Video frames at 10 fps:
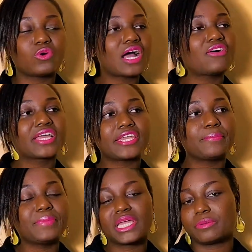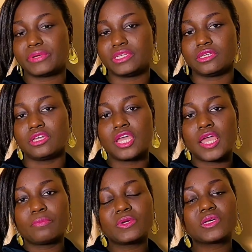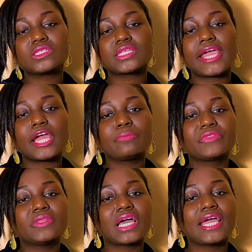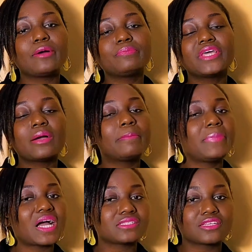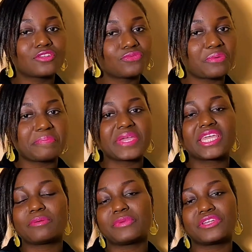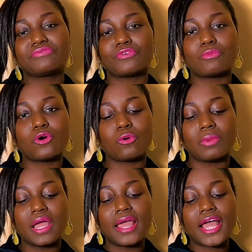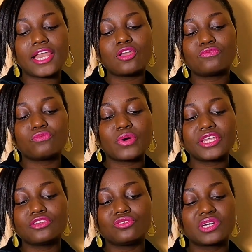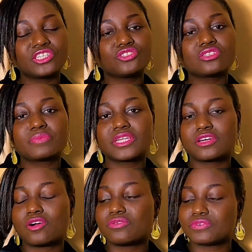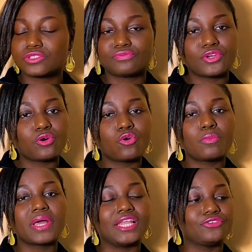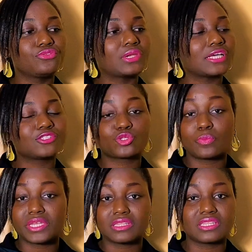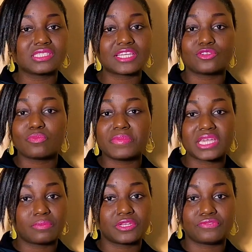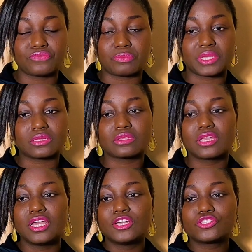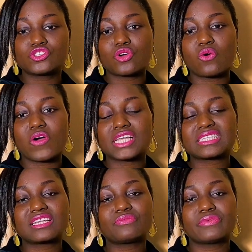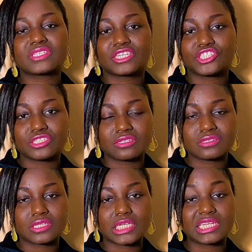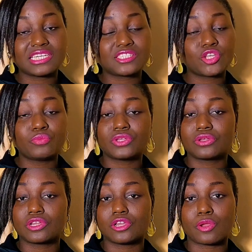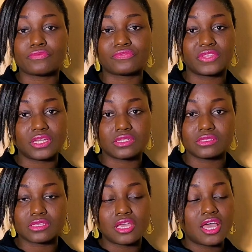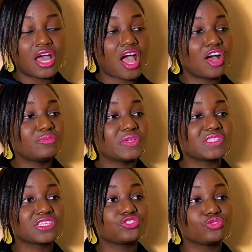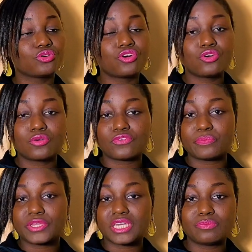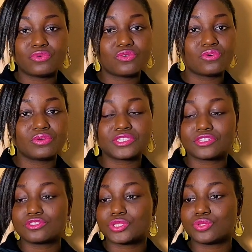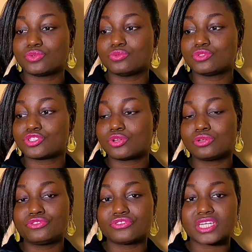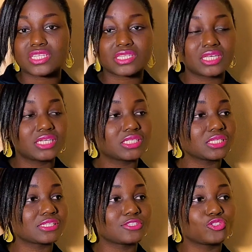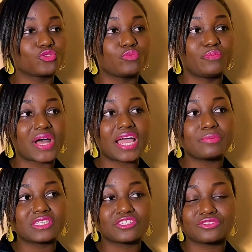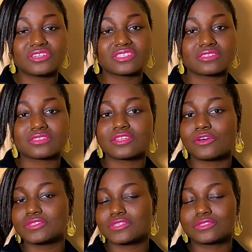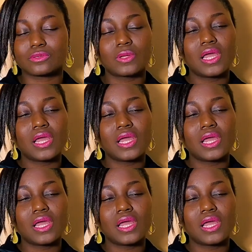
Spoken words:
How can I make money? Because I am the ambassador for making money from home. I love when you can just be in the comfort of your home and do like so many things and you make money from it. So I started researching this thing and I stumbled on a lot of things. Is it to cook for people? Is it to sew dresses? Is it to buy materials and sell? Is it to...